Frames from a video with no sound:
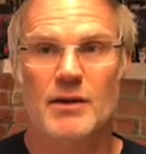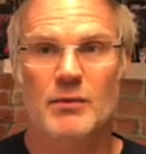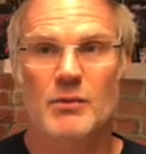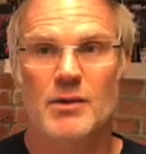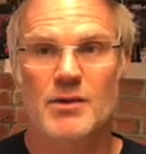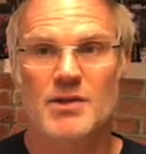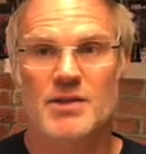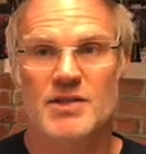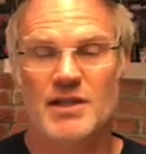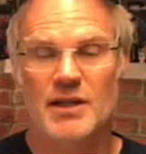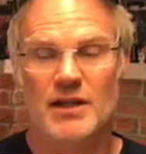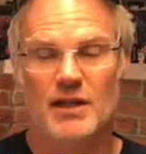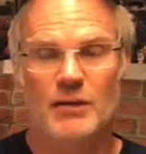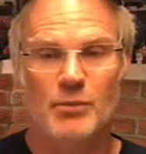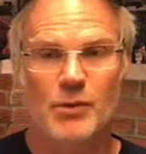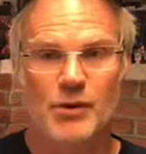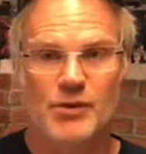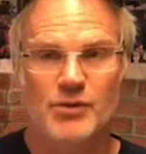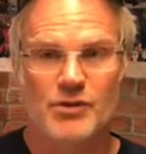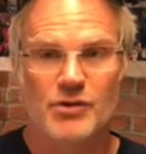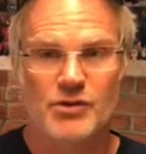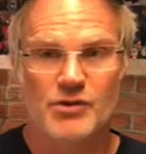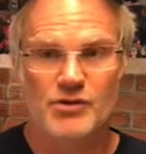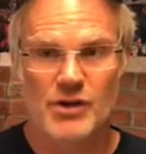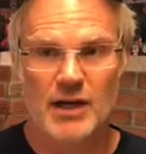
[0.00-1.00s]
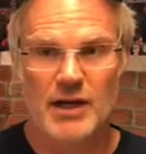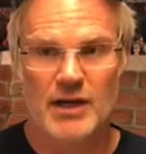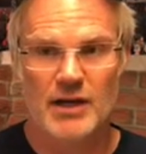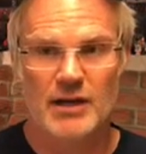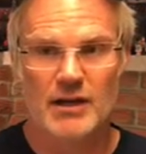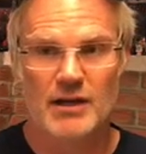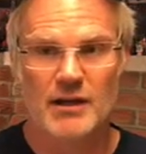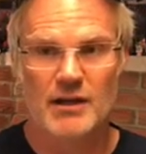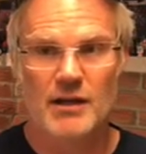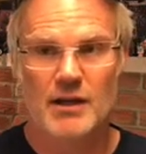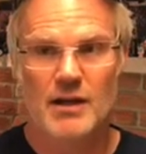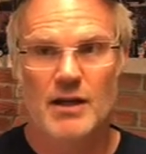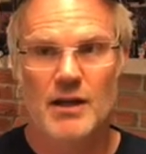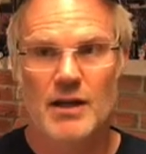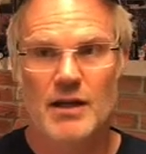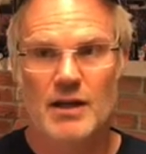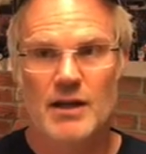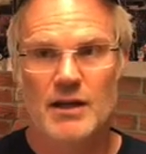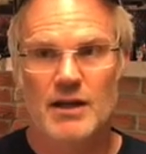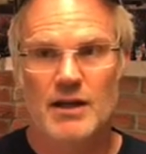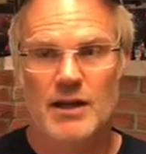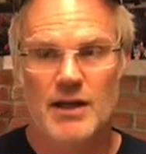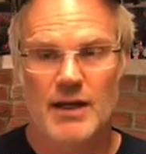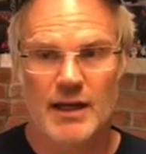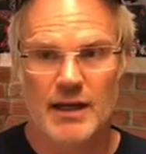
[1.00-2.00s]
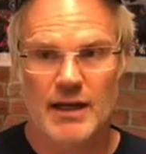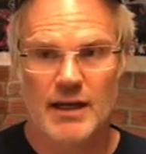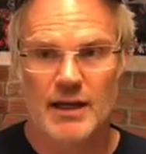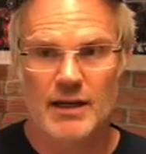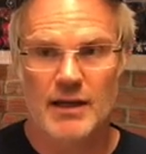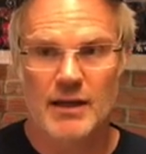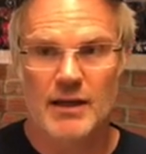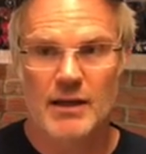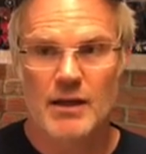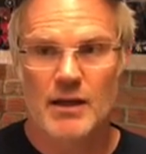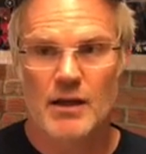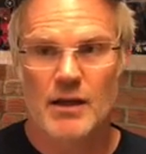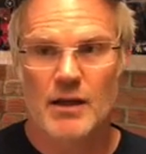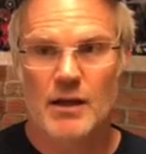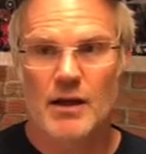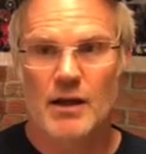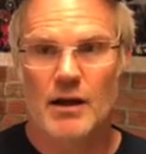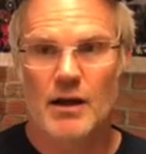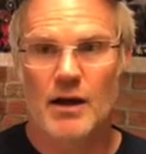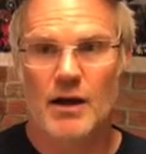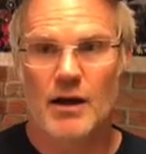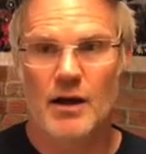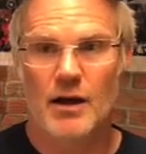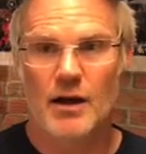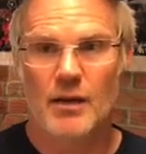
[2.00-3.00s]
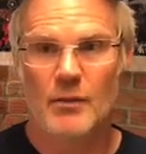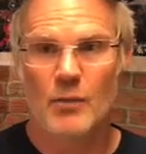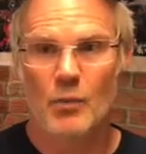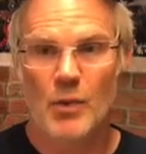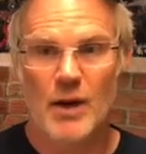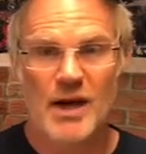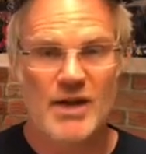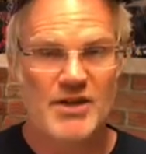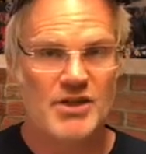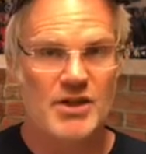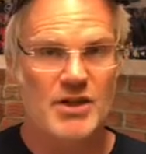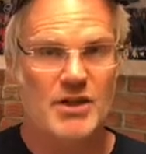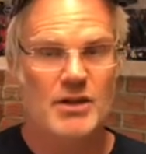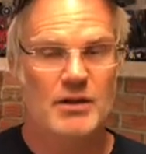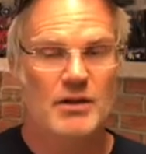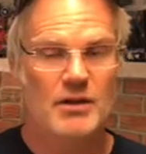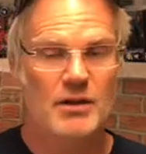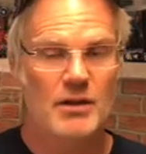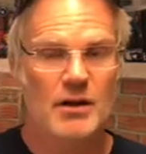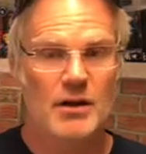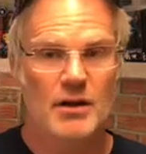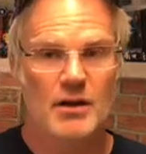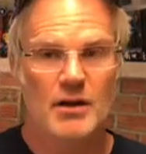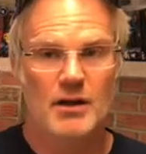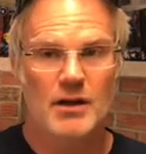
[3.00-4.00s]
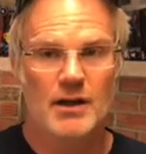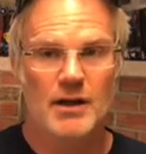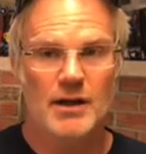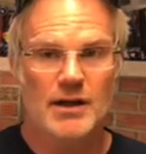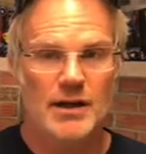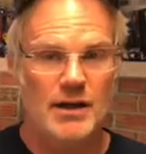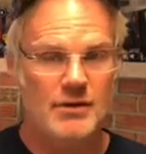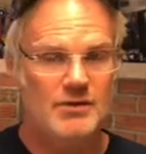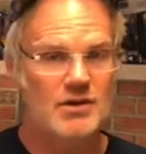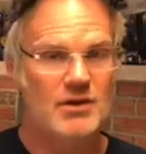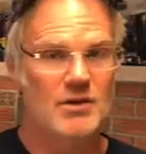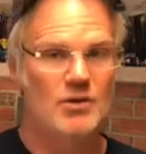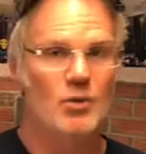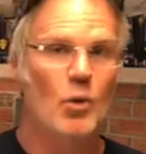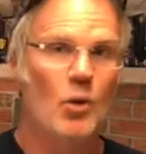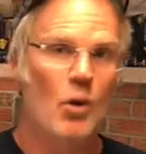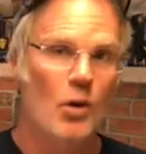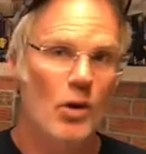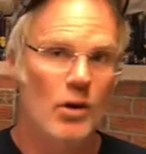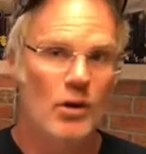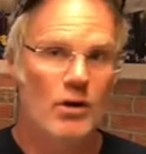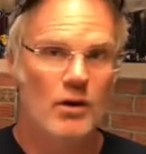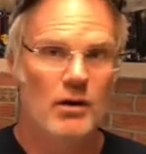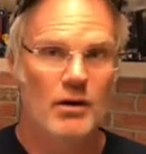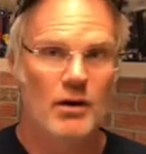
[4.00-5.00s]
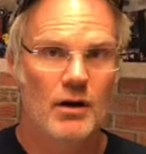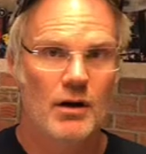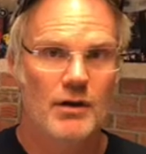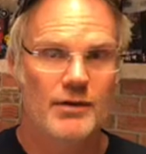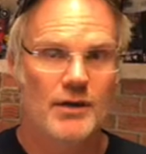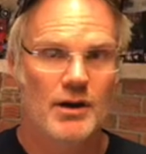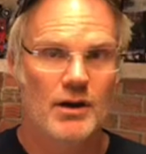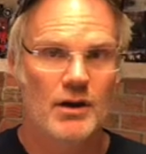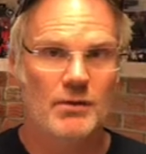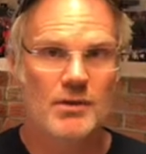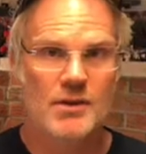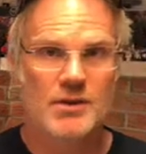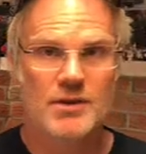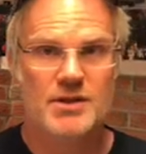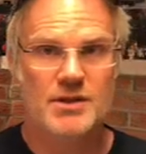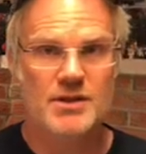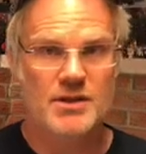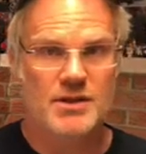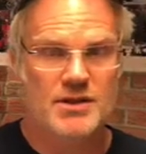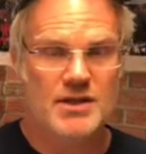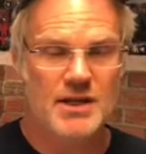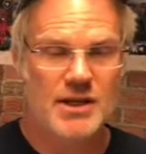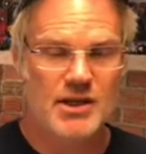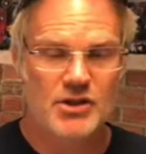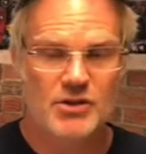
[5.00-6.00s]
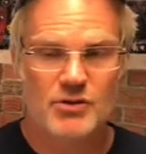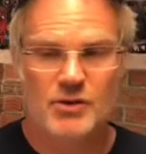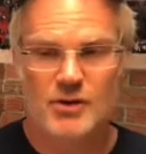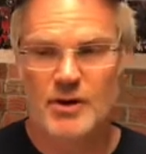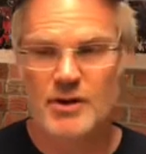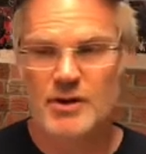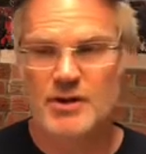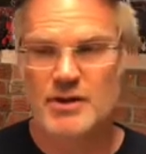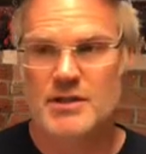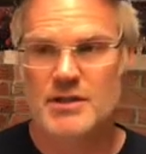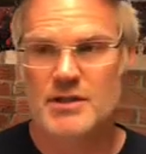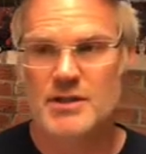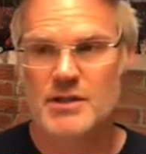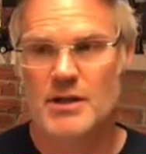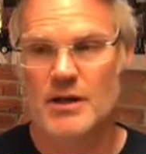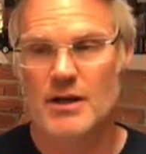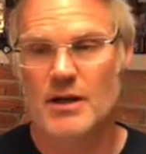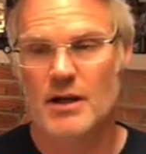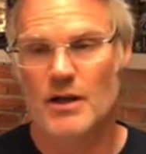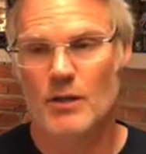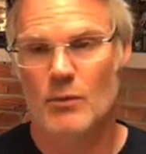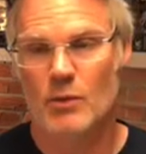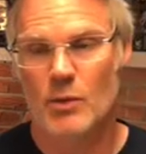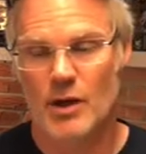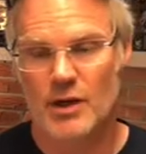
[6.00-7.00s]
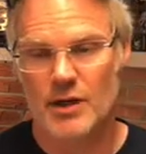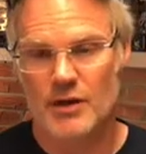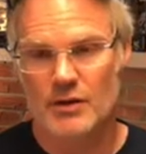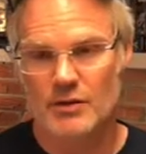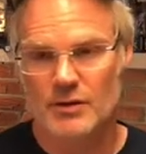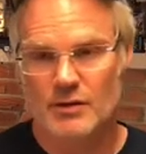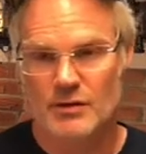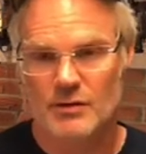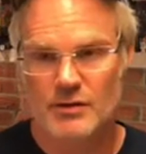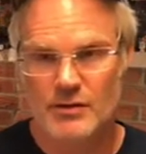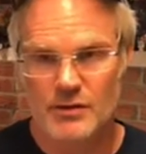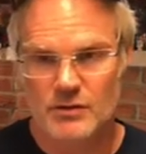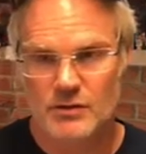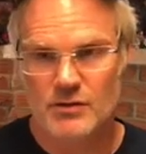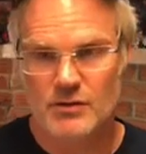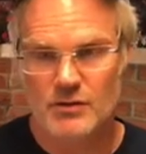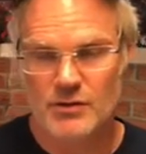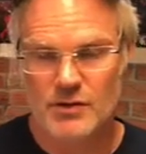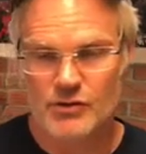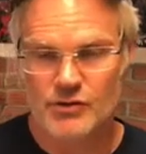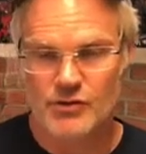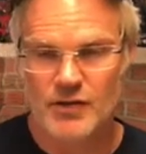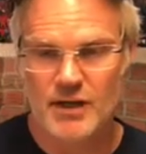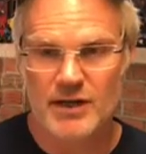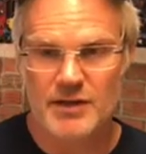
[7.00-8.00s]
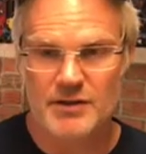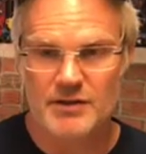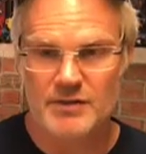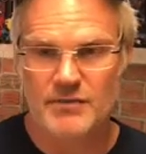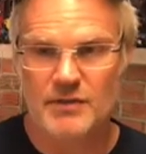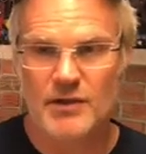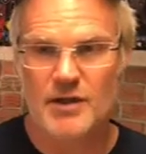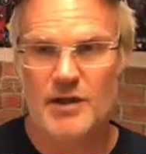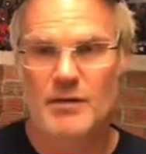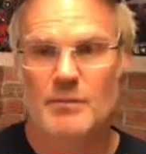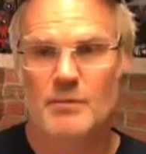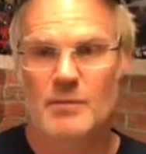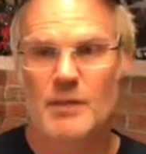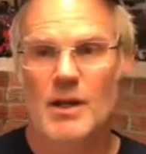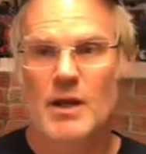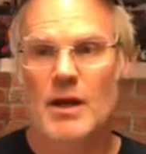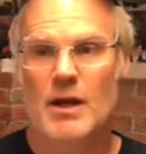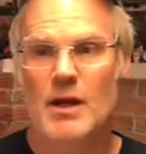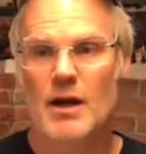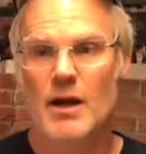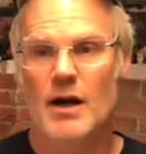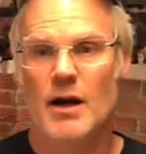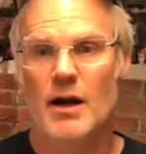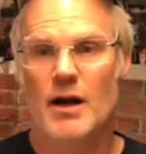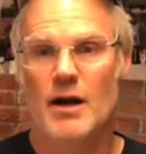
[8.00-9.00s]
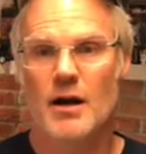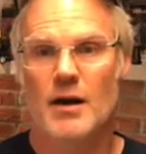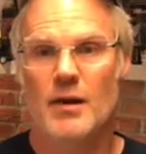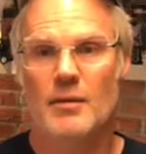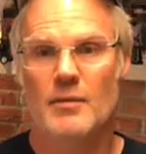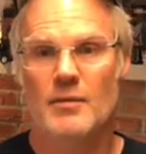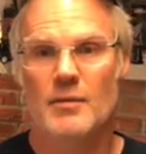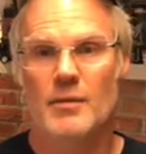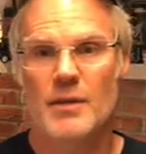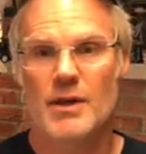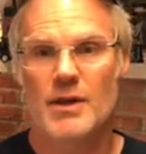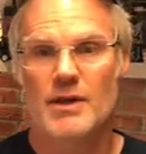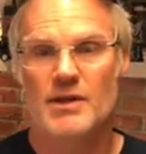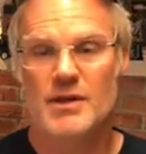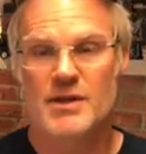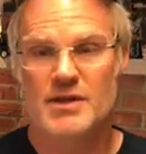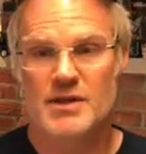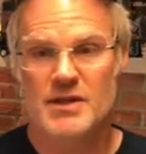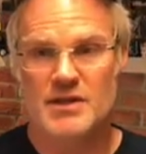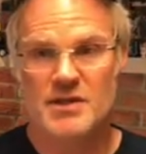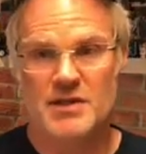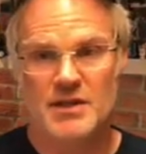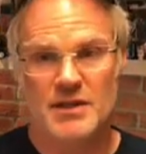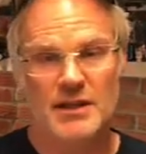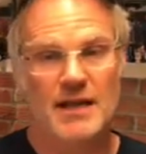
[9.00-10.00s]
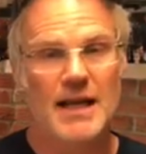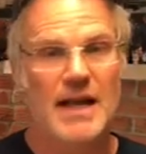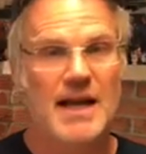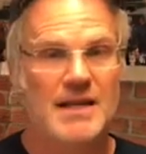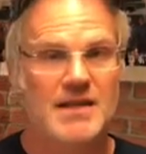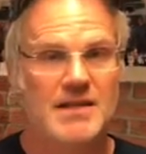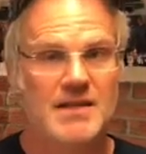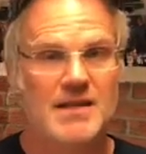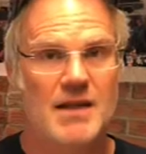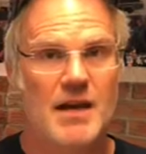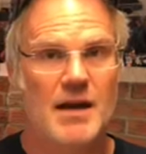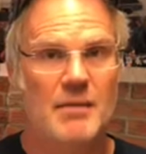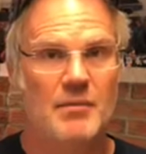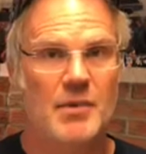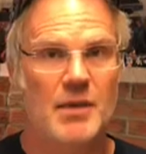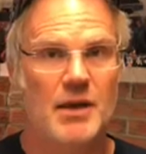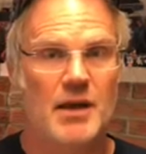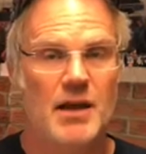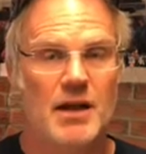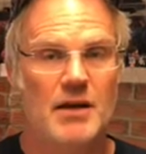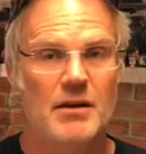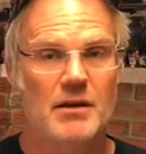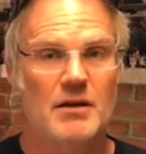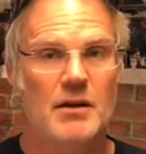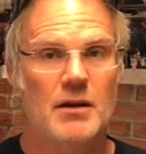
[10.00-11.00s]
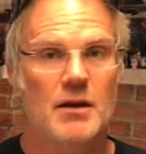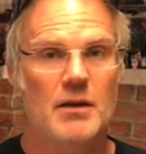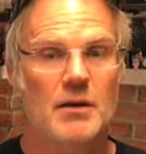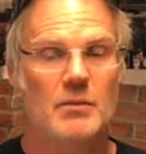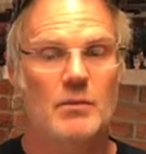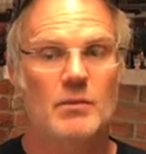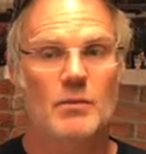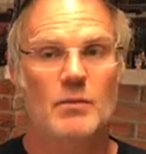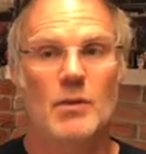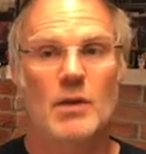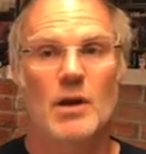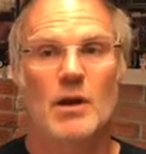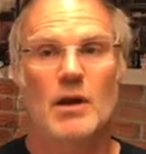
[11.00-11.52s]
with Celebrant the Dragon King um, waging uh, announcing war on the humans and the sanctuaries, uh, wanting the, the dragon's freedom. Um, this is the last step in in